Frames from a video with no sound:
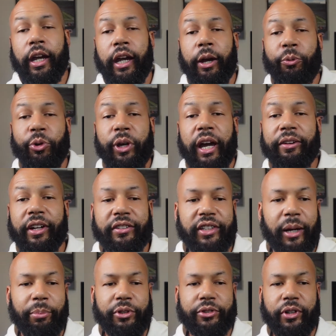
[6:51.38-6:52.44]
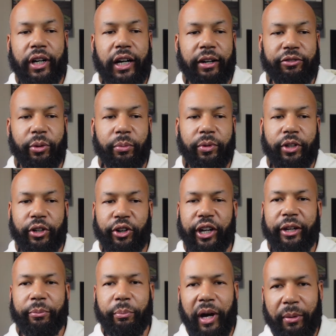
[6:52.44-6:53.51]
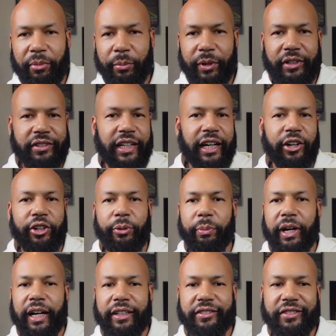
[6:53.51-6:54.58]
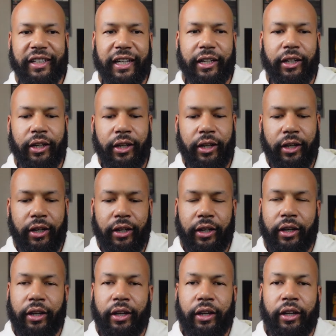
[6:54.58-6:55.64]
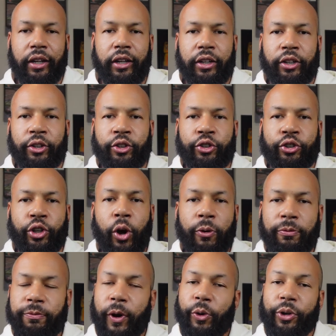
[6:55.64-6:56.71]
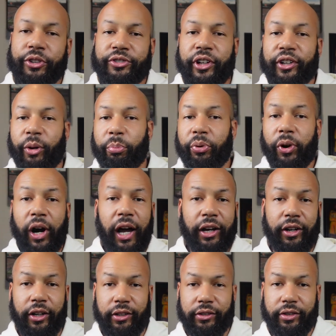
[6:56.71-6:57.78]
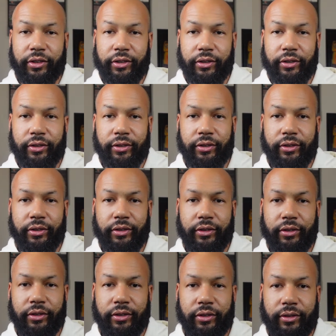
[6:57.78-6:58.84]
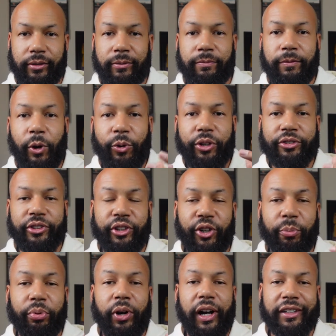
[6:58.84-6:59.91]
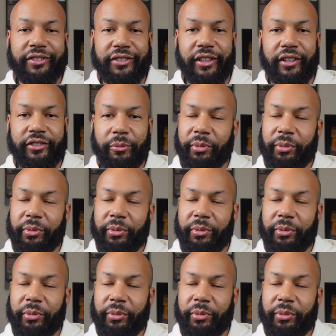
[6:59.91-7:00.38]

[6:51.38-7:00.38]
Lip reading: And when you have that type of drive, you know, that Mamba mentality mindset, don't focus on the product, focus on the process.